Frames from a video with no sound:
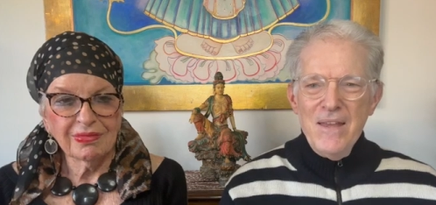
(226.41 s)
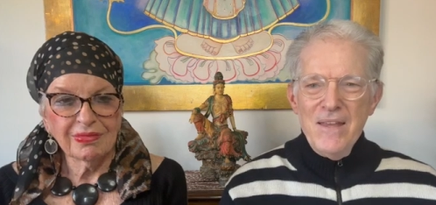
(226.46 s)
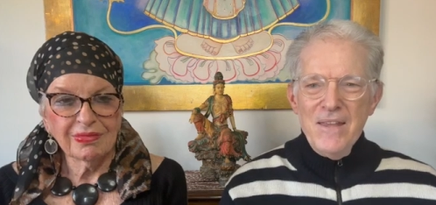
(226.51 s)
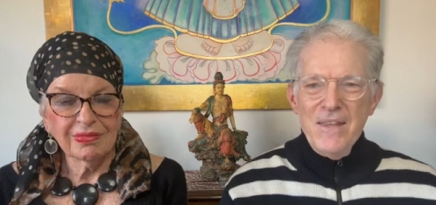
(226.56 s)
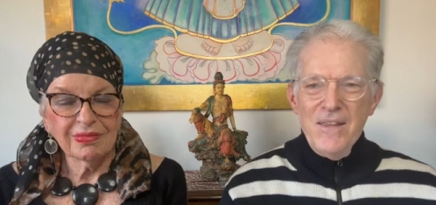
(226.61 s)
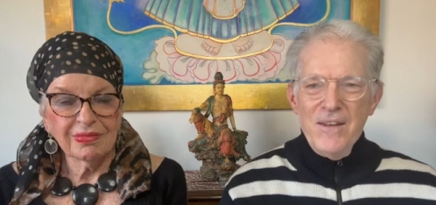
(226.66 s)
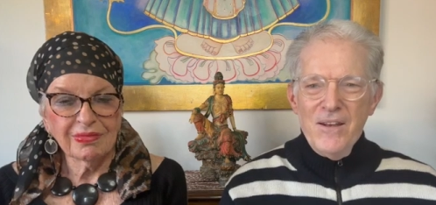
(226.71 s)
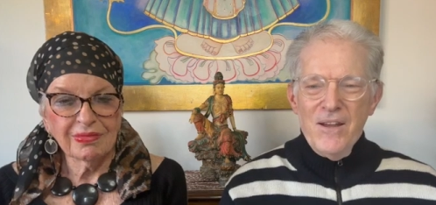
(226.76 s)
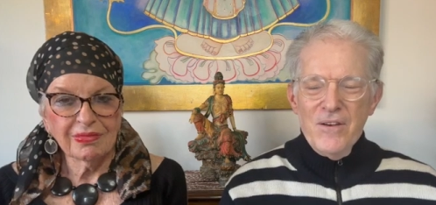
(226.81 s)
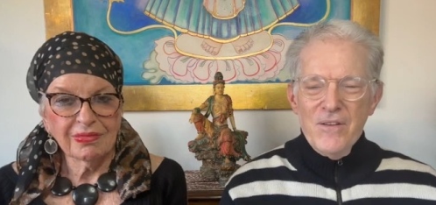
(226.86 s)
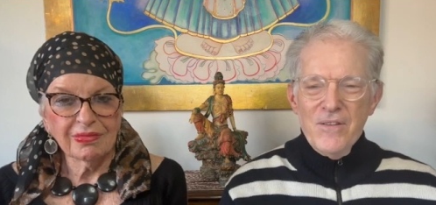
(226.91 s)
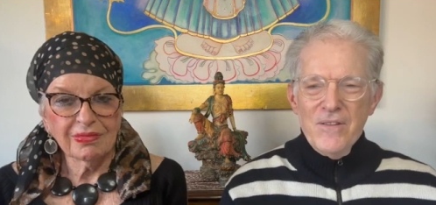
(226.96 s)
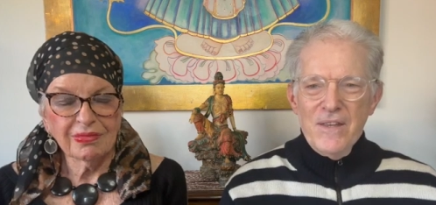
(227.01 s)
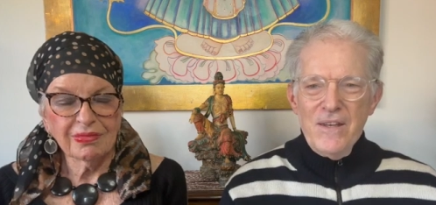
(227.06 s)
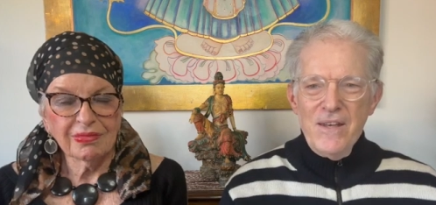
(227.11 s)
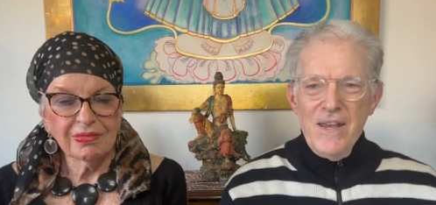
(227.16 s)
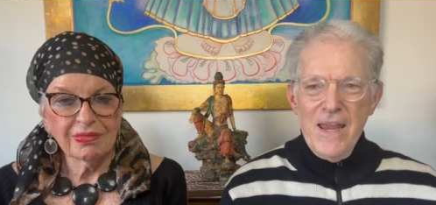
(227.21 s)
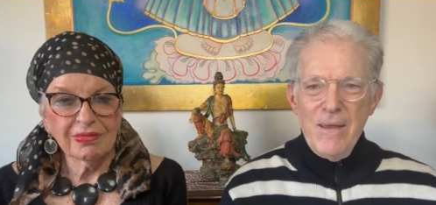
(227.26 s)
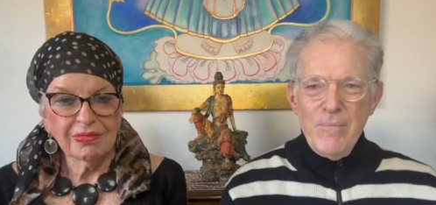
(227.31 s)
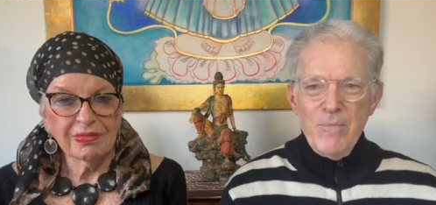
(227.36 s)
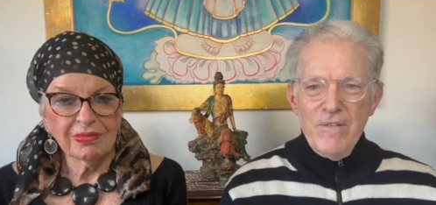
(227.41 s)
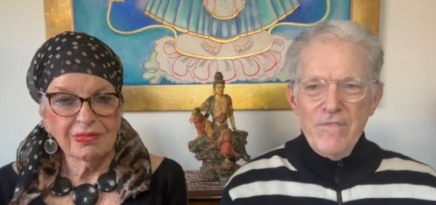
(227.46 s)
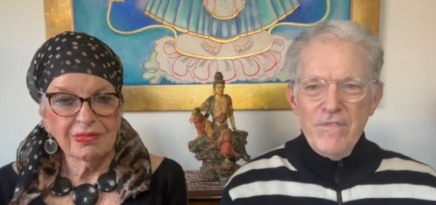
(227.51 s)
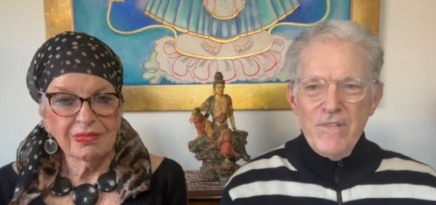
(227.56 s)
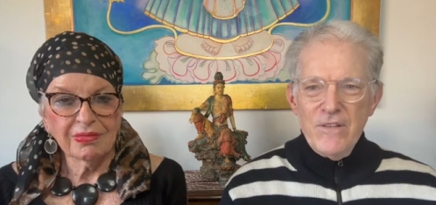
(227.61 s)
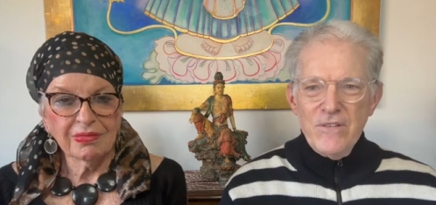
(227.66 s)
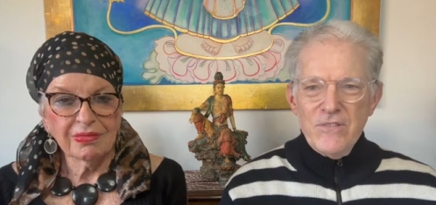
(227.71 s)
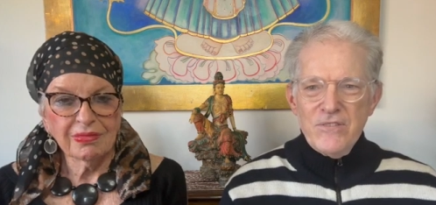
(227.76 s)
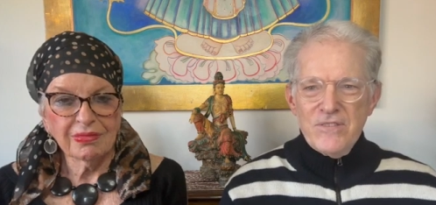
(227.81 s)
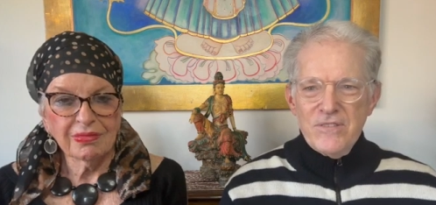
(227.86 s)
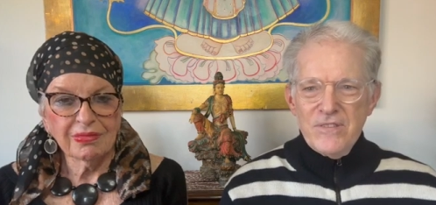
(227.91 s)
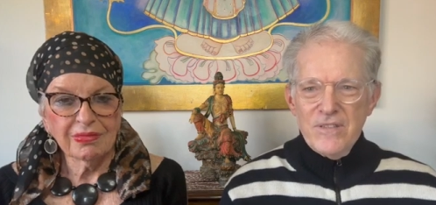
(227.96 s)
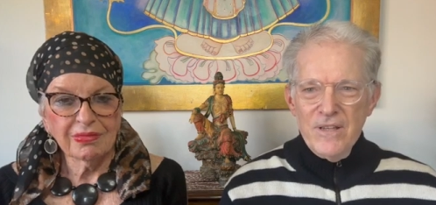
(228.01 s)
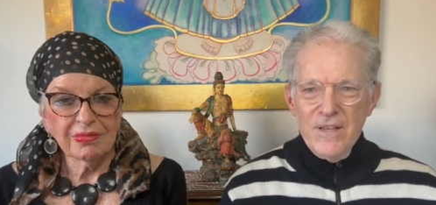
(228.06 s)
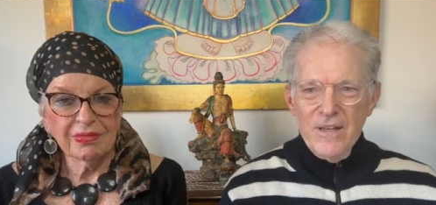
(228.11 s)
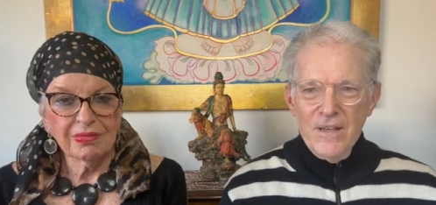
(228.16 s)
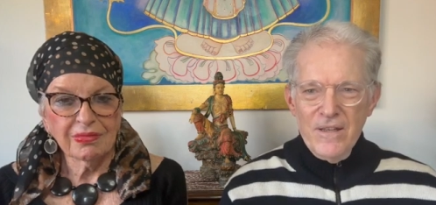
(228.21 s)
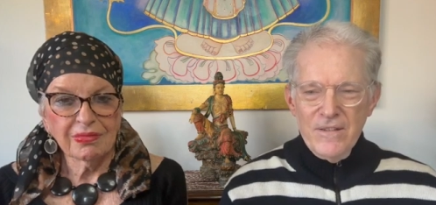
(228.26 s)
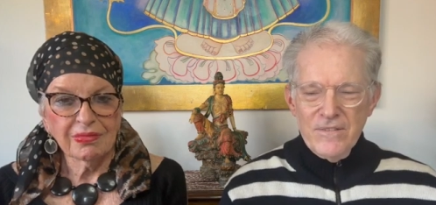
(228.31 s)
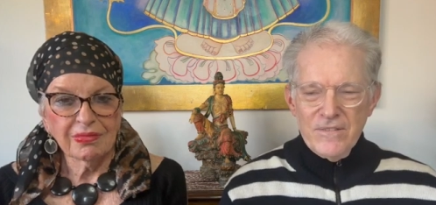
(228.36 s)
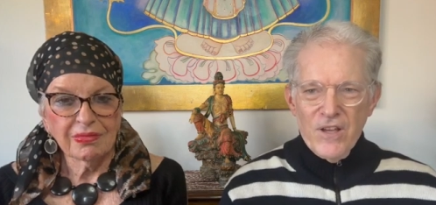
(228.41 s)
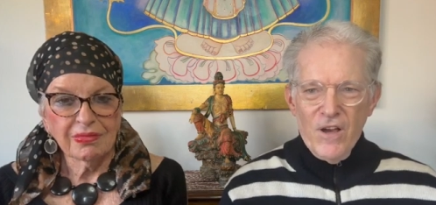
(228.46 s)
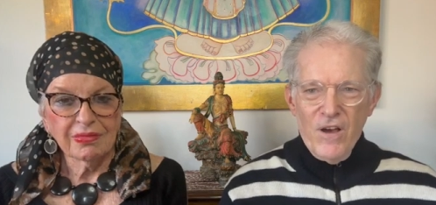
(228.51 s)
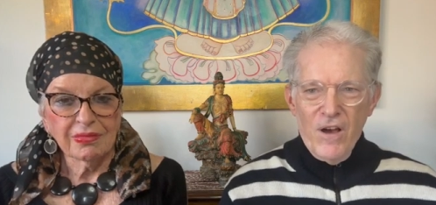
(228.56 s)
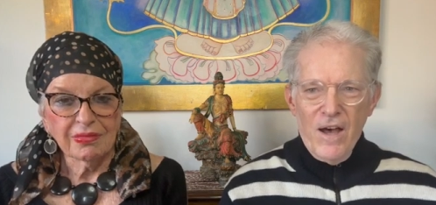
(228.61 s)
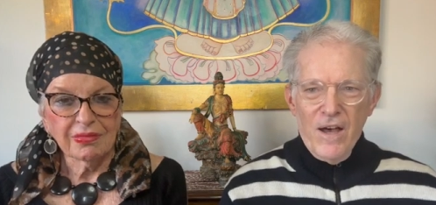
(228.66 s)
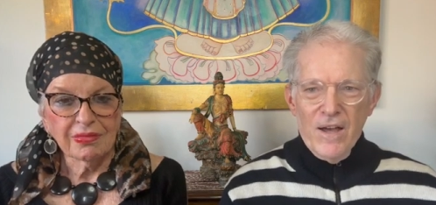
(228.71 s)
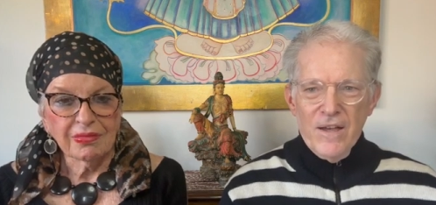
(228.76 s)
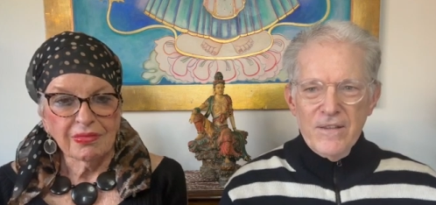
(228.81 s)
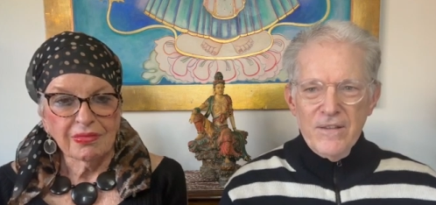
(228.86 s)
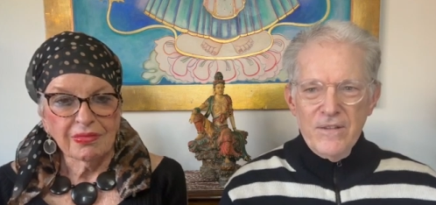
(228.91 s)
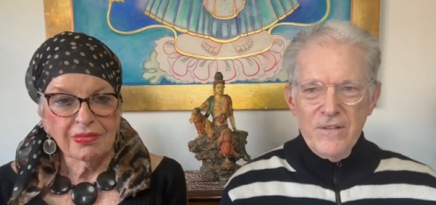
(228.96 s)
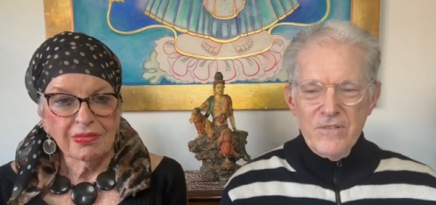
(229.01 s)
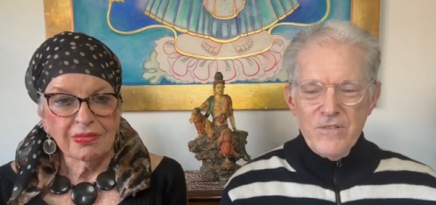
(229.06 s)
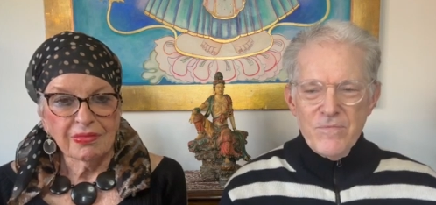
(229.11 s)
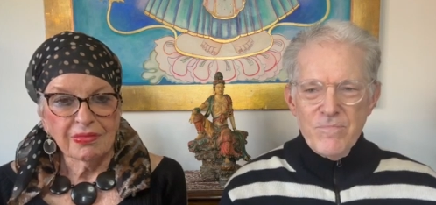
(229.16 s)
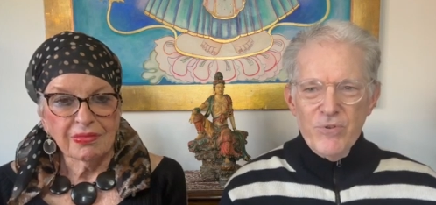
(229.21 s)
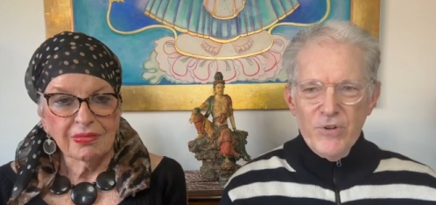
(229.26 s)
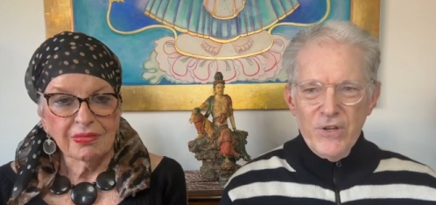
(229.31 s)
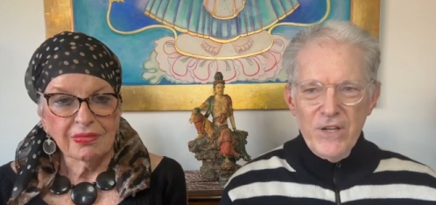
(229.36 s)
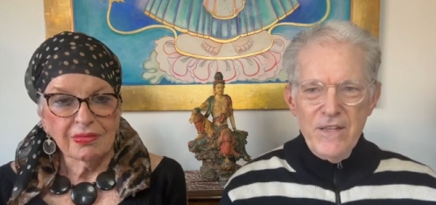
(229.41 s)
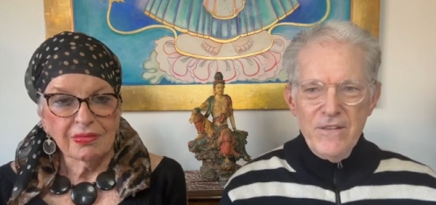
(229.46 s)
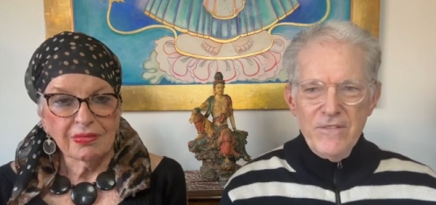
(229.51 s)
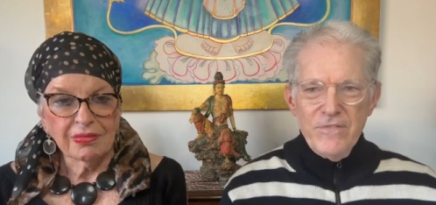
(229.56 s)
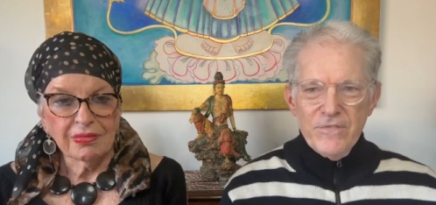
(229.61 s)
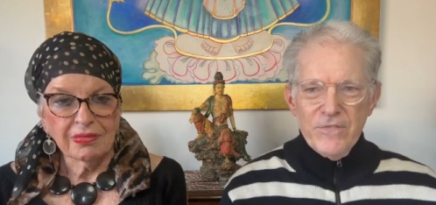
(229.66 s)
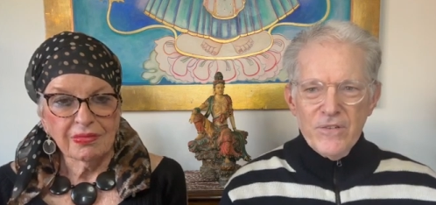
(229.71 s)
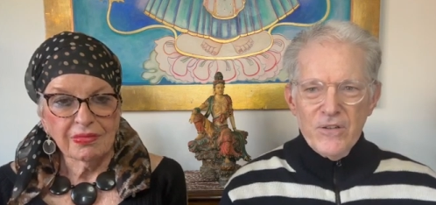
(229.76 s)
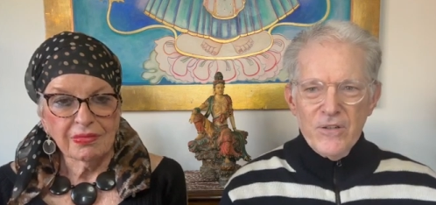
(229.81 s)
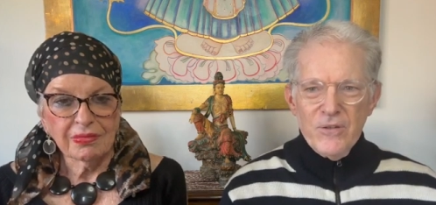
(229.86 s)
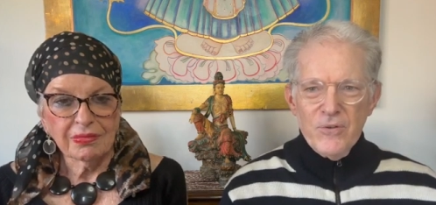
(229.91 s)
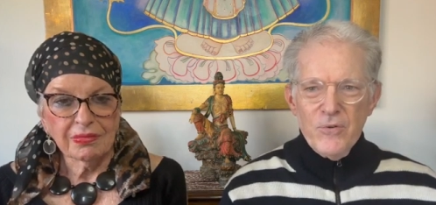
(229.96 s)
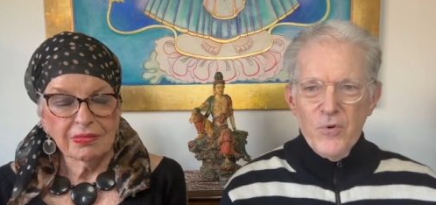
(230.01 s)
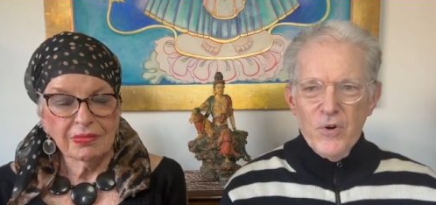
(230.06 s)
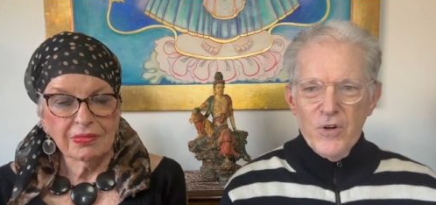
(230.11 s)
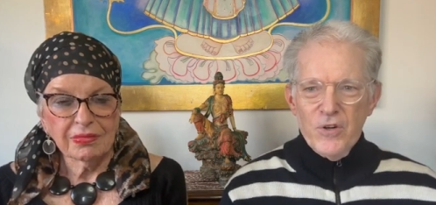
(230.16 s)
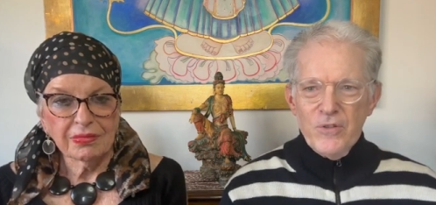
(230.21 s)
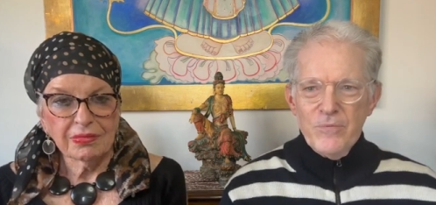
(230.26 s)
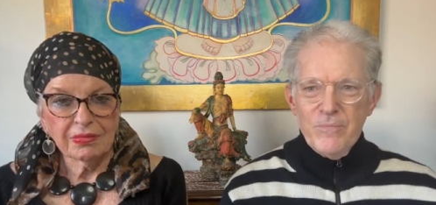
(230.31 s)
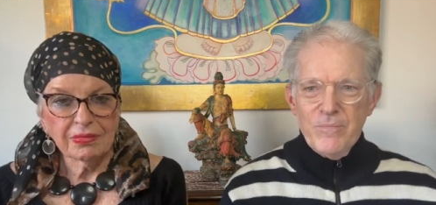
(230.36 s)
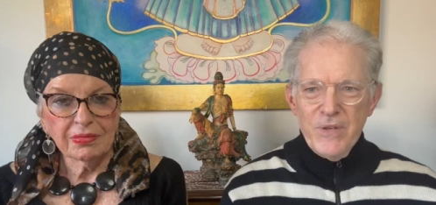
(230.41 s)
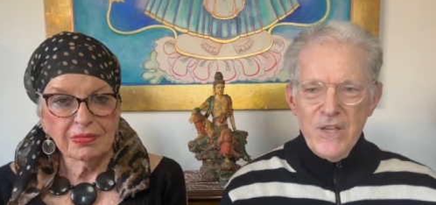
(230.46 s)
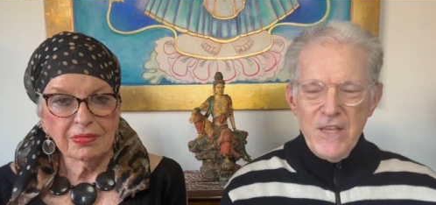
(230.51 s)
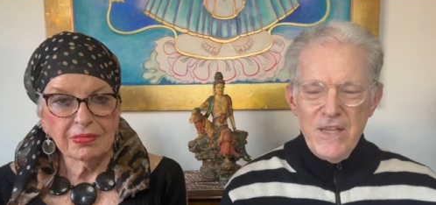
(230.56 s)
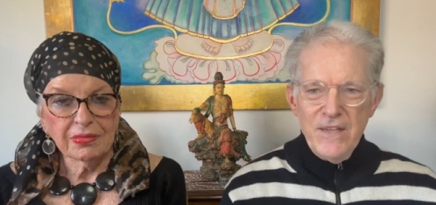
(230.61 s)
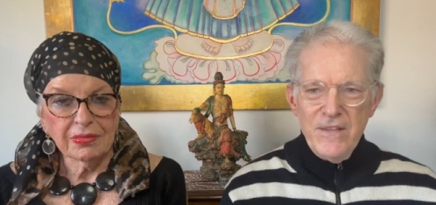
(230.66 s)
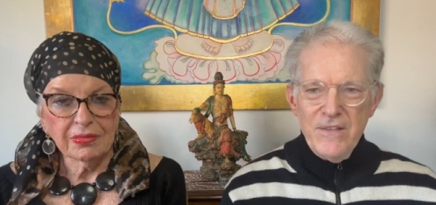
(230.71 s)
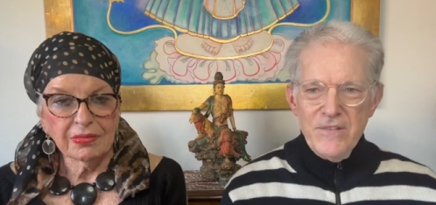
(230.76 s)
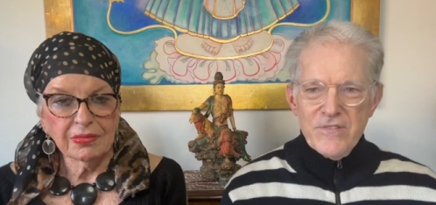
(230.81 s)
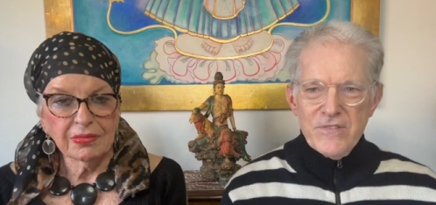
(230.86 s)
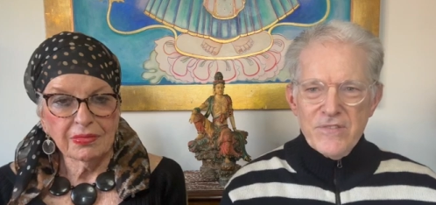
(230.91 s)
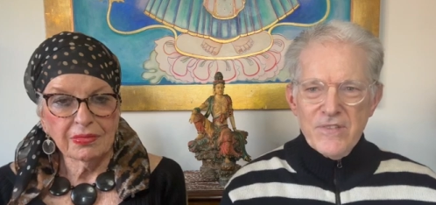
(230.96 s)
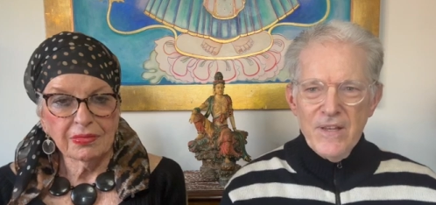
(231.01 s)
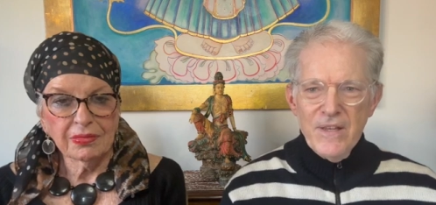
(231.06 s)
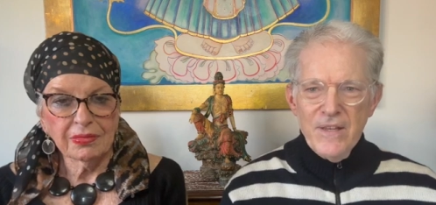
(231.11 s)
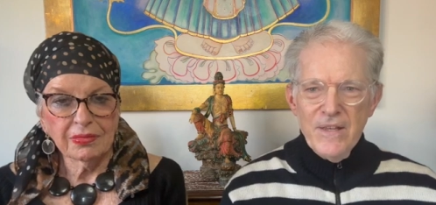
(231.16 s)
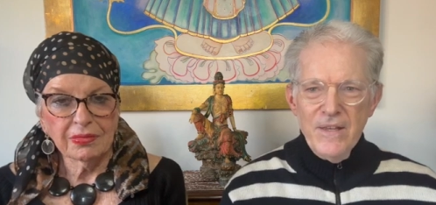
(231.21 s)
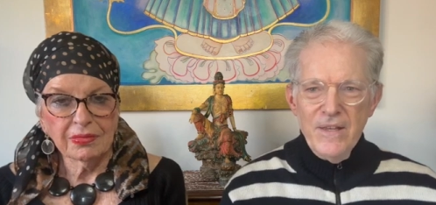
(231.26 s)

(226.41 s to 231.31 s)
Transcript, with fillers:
Speaker 1: You know, the name of this talk is Breathe for World Peace,